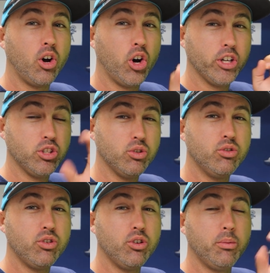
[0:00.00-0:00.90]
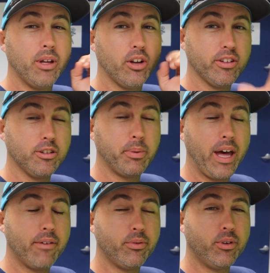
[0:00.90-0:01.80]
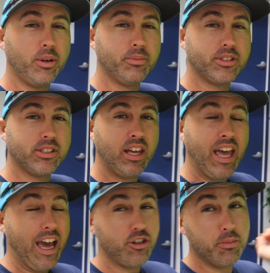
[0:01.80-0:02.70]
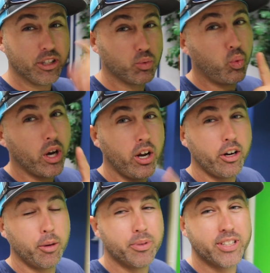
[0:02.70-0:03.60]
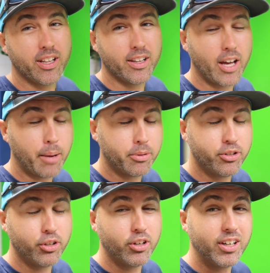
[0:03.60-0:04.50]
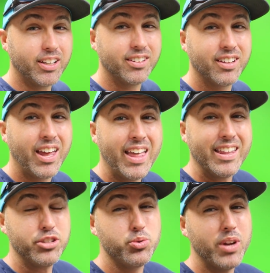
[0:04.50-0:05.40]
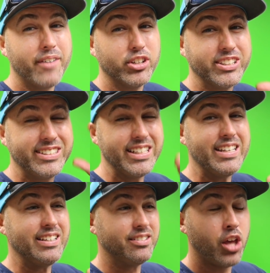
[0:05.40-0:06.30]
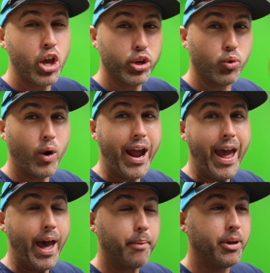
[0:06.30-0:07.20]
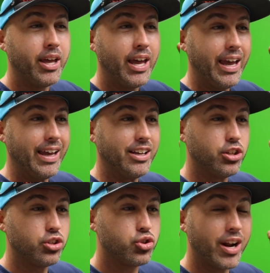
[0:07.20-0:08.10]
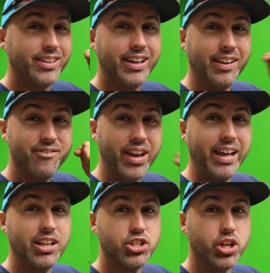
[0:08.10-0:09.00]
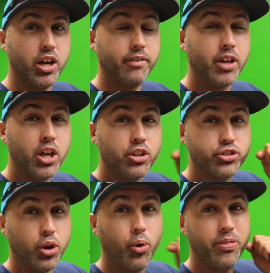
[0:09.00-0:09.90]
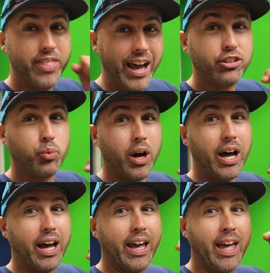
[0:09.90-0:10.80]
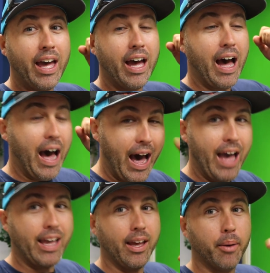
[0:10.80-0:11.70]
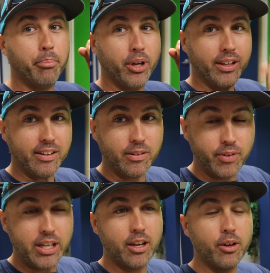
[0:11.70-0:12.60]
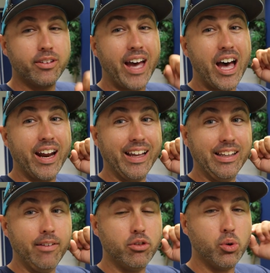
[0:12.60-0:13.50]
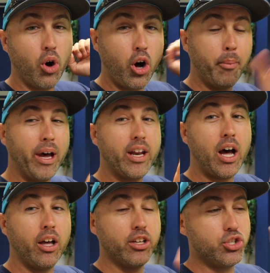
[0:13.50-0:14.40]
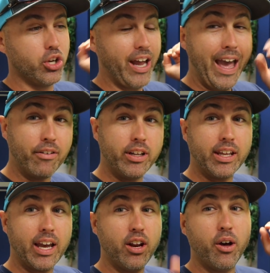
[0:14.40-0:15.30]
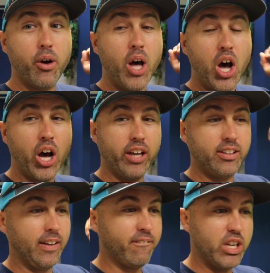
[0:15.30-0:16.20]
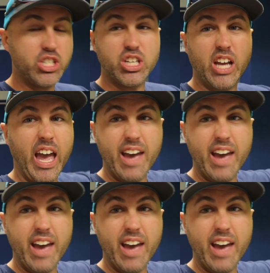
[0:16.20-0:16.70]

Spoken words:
on YouTube and on these platforms. And you miss 100% of the opportunities that you never seize, grab, and try to take advantage of. So that's why I am putting these videos out and giving you all my knowledge on everything I know, hunting, fishing,